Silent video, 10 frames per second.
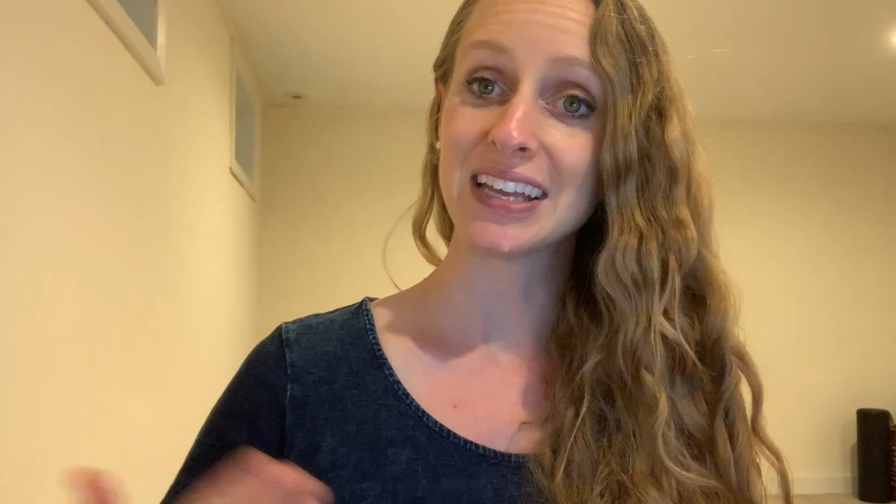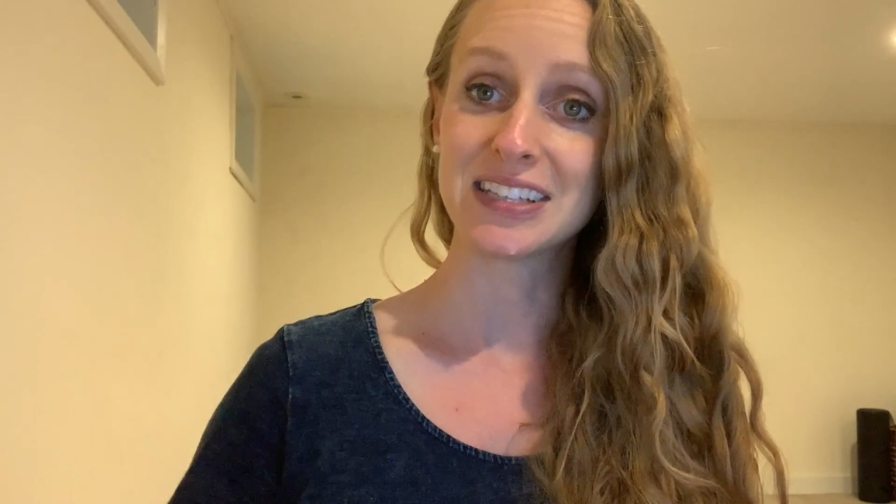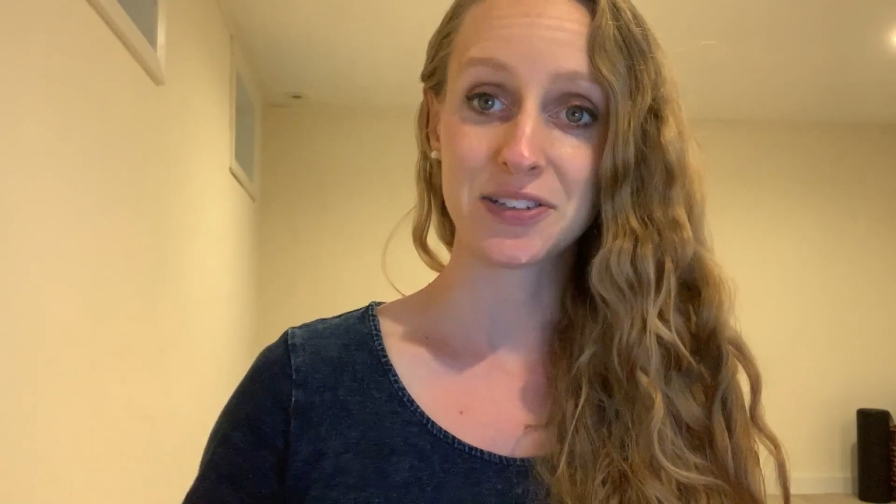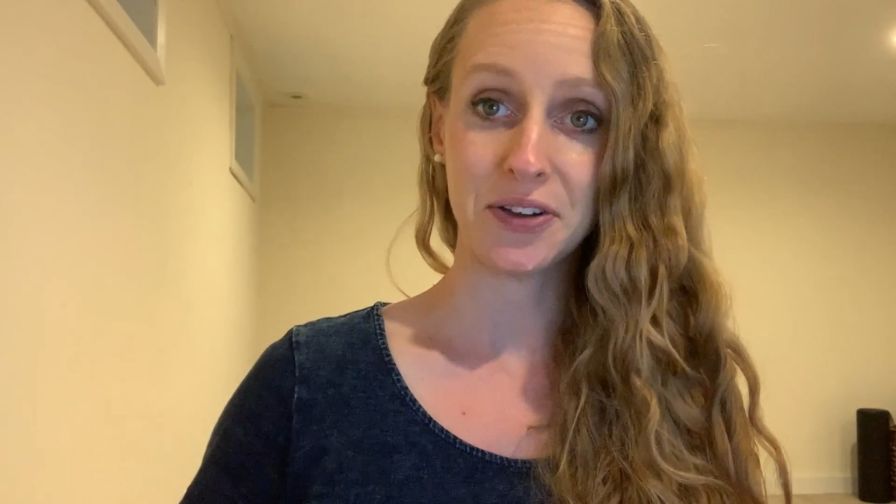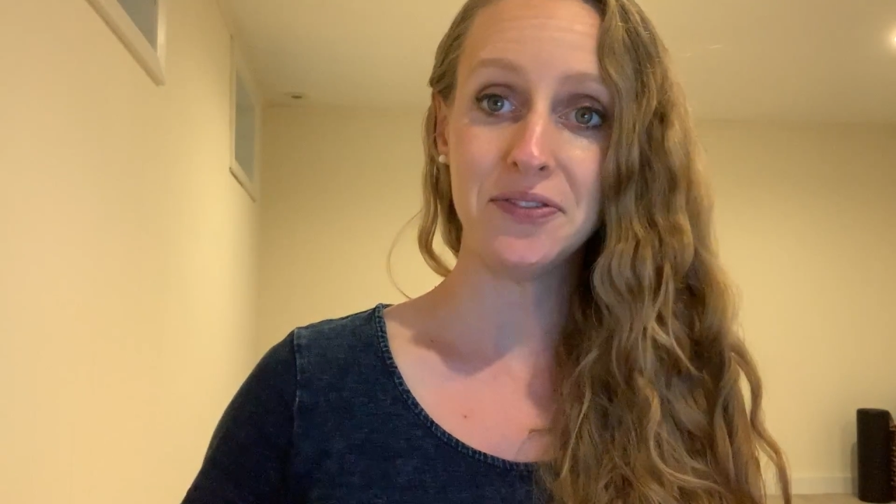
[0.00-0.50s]
and
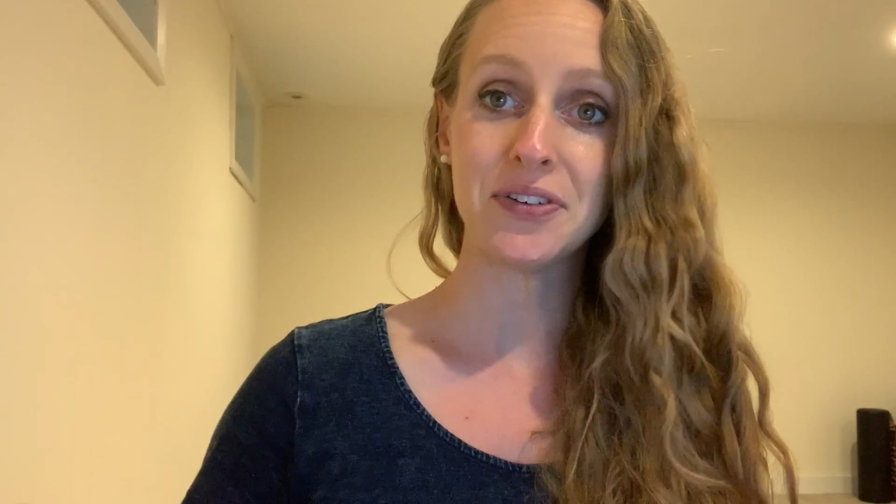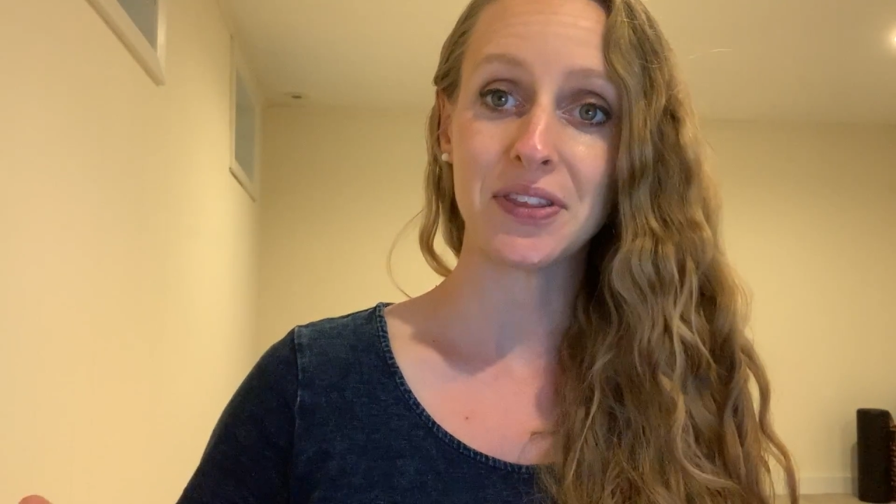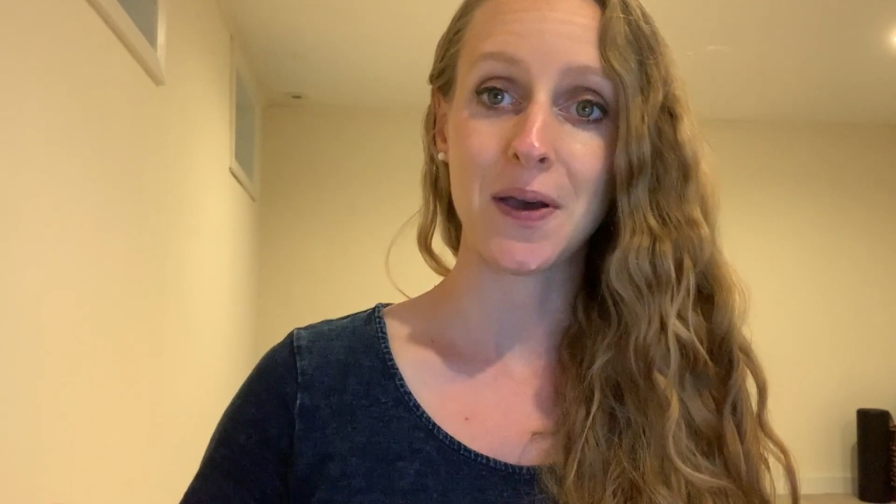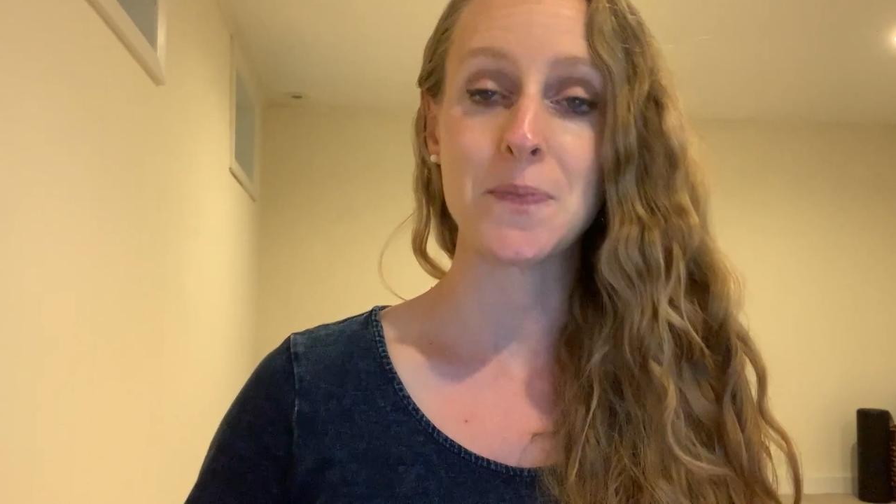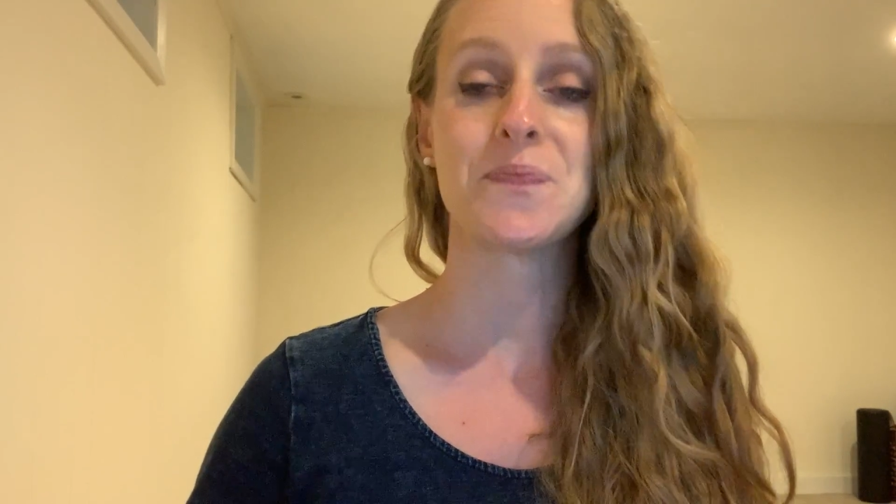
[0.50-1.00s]
it's good for
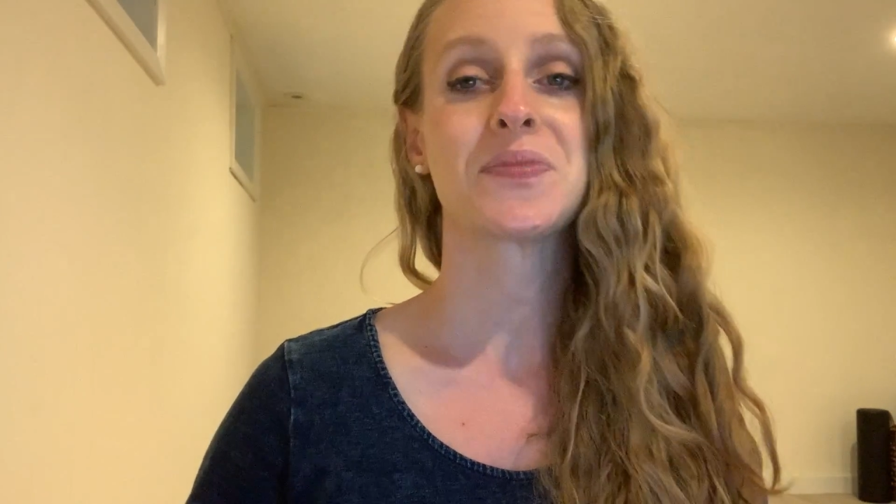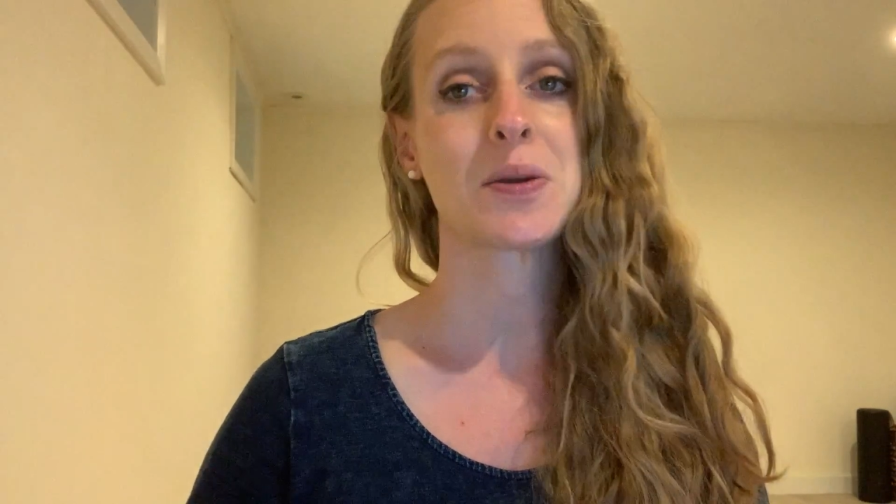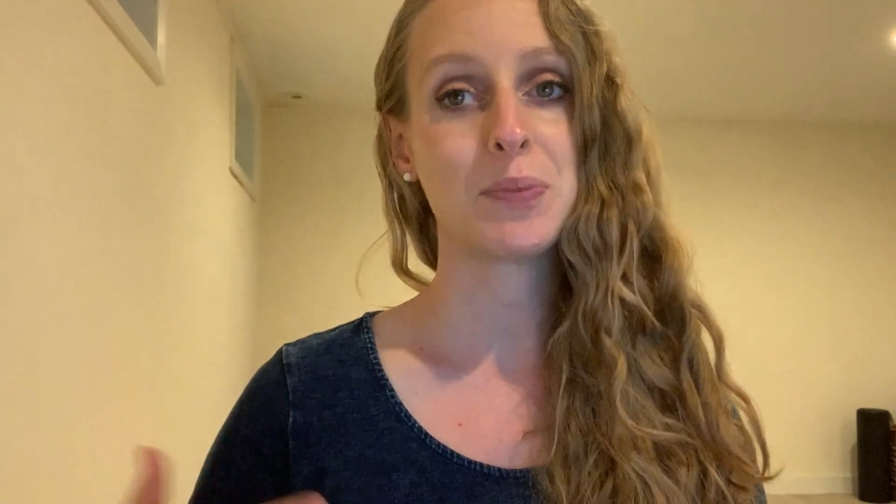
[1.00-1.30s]
them,